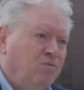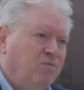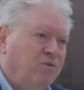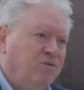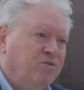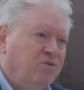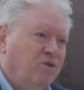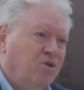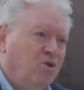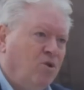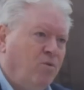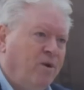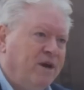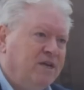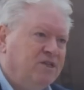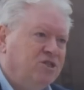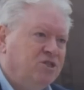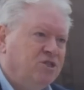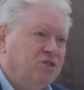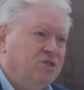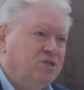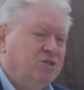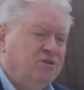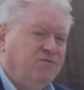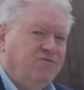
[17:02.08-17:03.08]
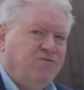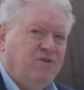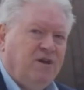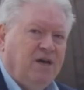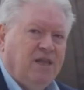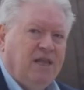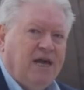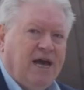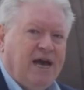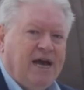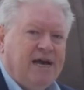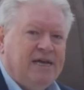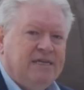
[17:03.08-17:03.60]
with the questions of
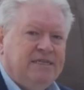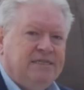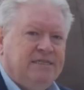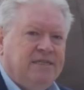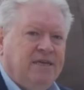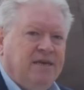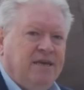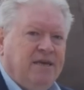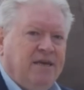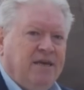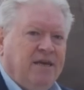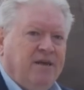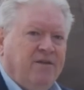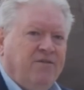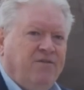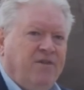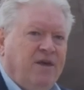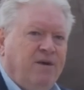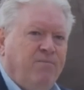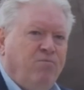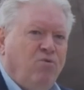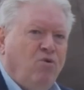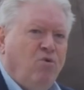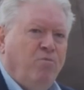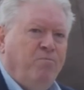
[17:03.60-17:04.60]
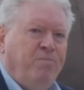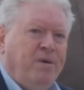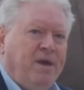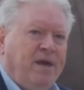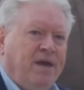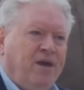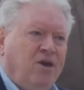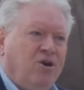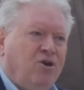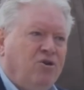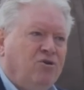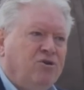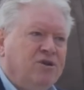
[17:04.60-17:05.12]
class. They will be
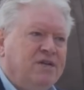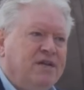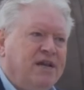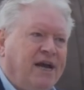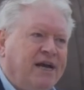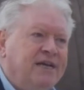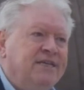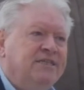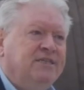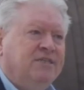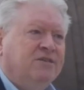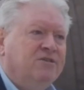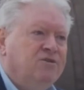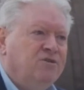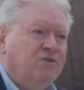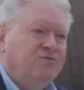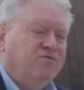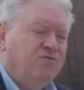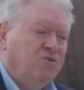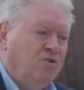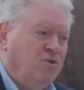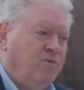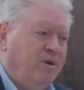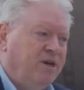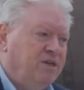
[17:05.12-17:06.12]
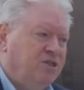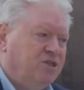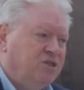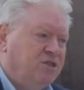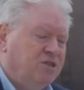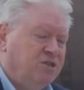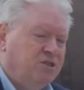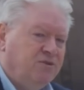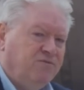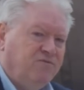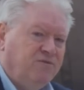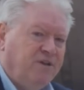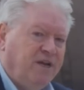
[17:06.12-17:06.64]
cognizant of the
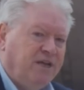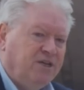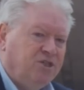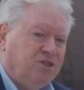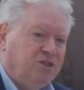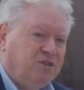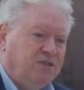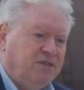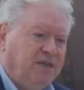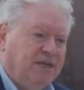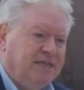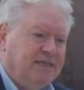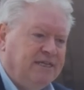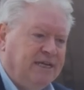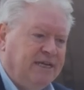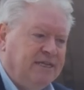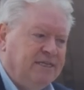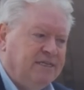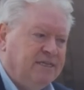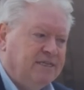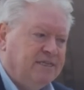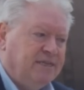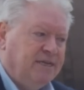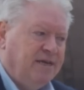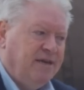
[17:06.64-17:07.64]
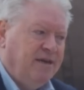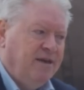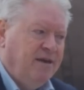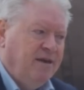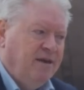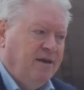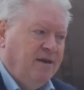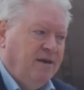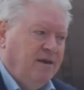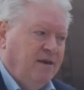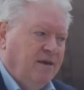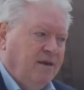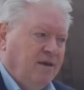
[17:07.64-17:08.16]
questions of national identity,
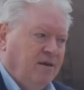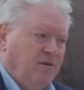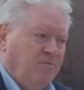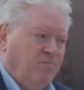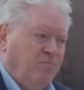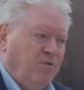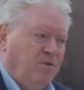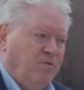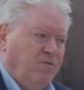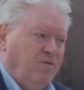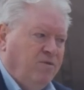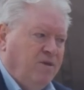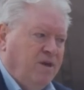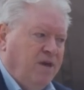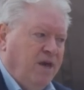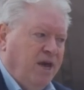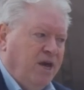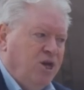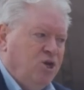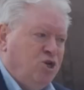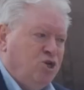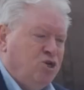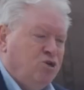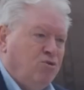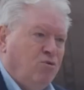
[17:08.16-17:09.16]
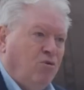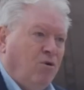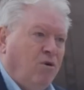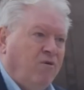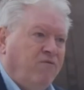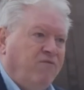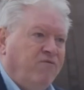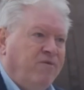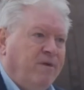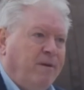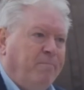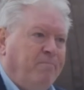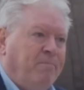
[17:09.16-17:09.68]
but the issue
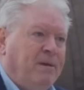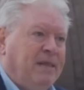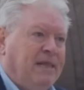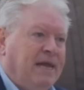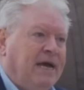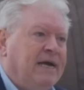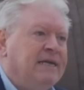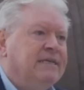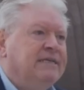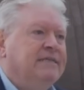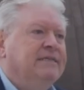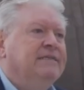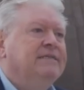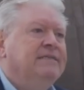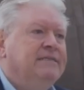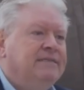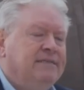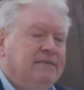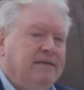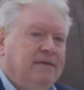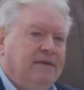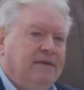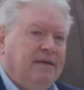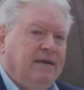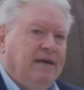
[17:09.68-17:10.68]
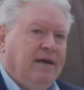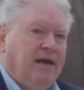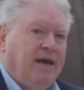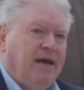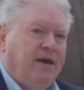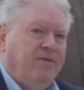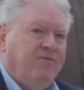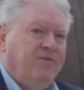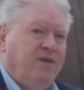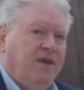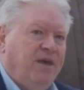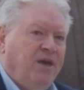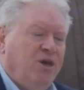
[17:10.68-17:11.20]
of the planet
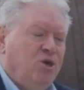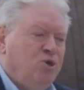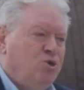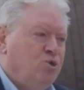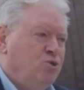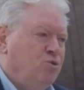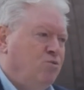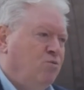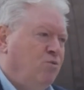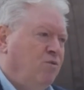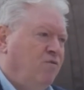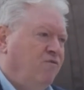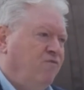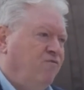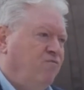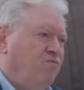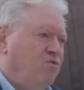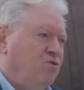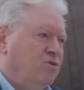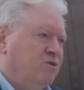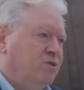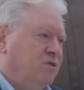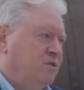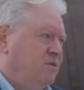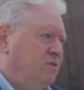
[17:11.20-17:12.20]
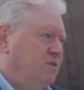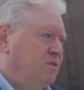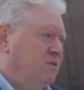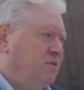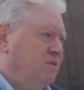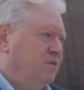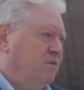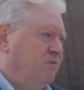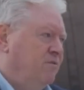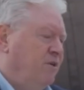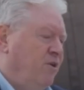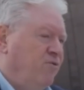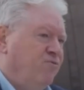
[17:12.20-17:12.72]
and the issue of what
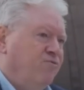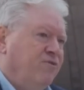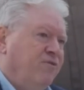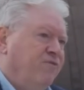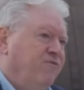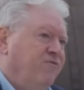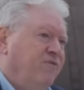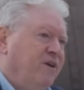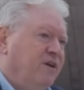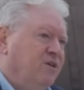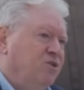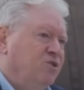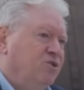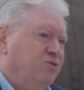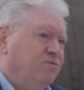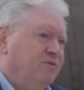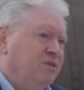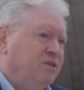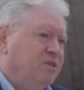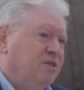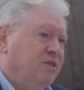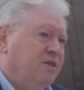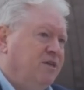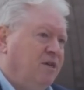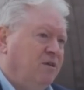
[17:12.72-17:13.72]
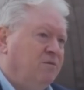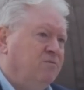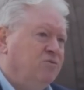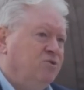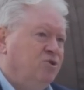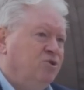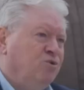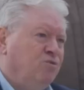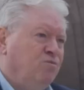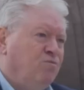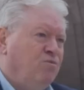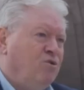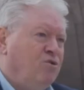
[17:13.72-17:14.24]
is now referred to as
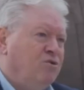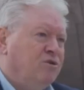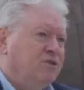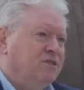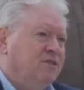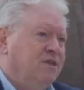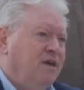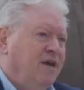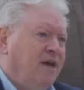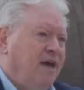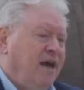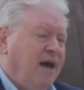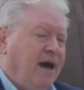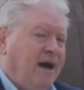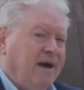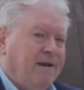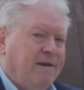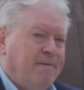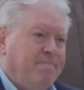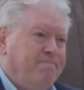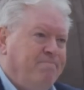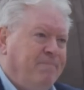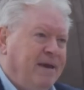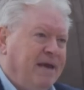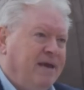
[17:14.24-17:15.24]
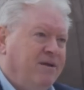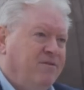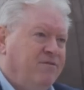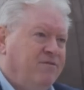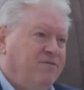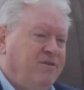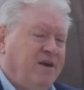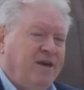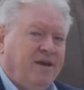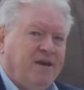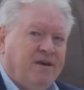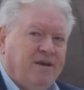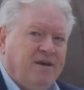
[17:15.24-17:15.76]
culture wars are a big
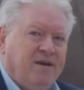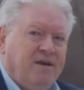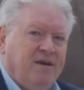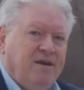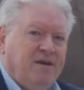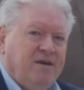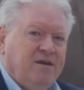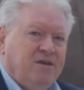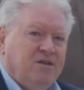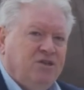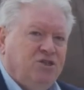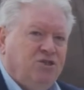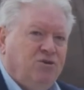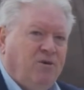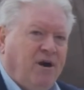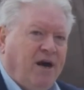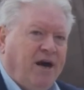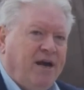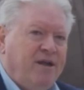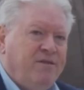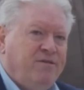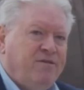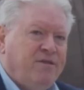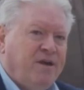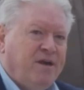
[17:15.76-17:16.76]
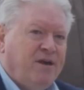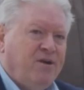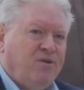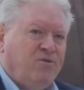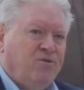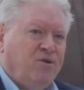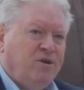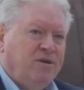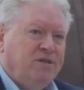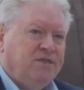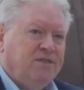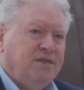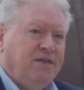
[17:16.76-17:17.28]
thing. So I think
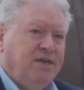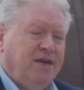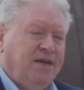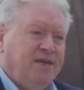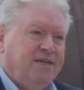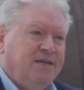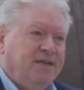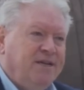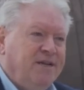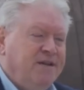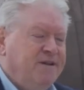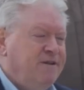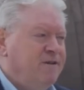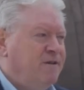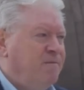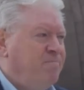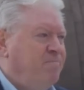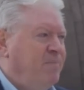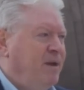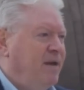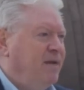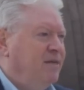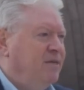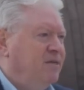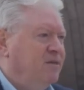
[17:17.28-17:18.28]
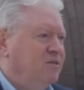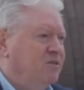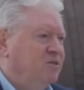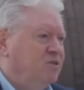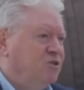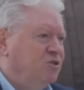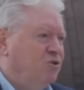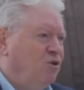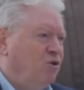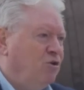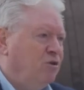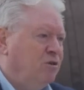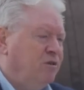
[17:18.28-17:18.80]
that in an independent
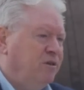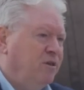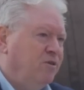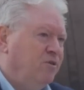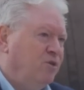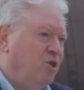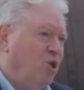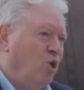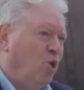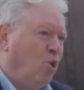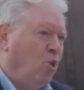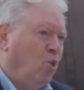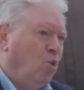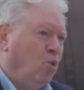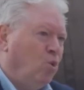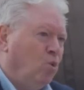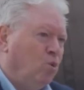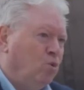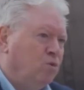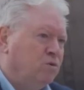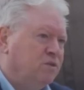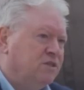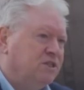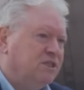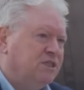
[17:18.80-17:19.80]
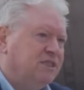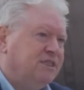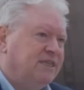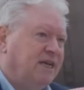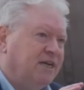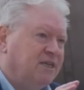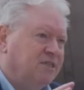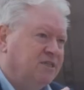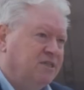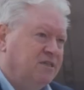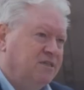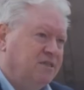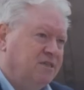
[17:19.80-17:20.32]
Scotland, the old
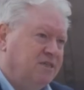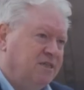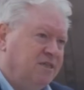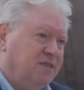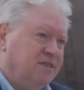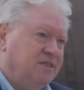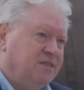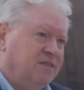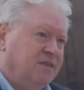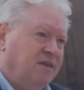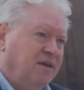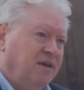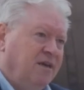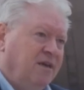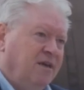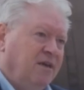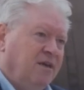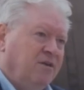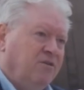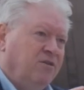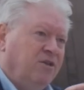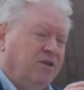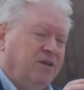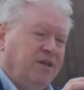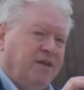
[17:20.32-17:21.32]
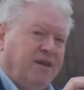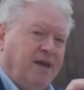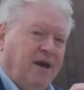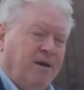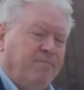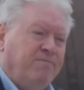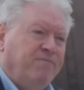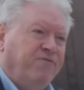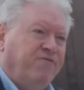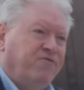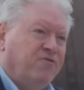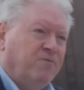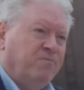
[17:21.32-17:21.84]
certainties that
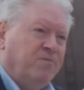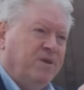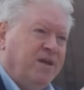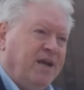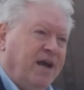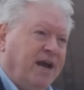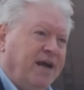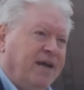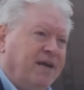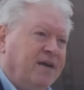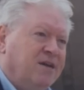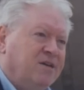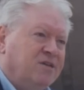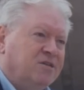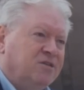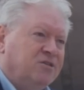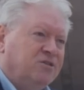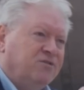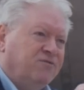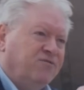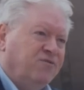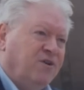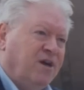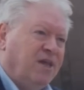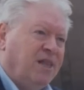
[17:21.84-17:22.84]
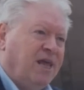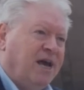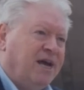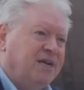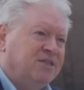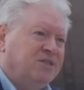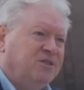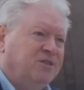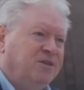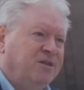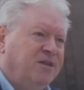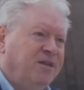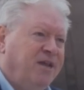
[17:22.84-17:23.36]
come from the anchors of
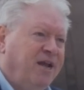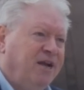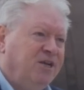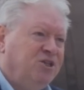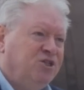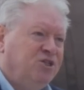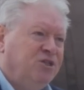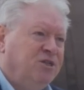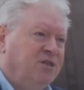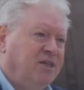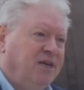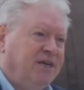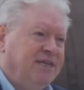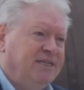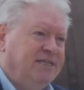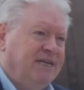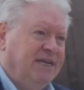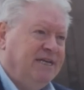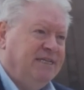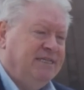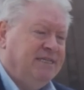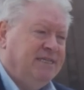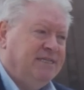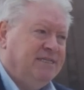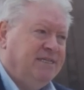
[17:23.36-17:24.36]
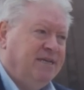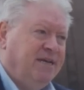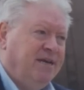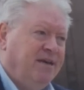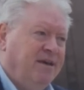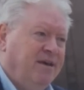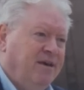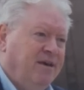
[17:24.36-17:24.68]
class and national identity,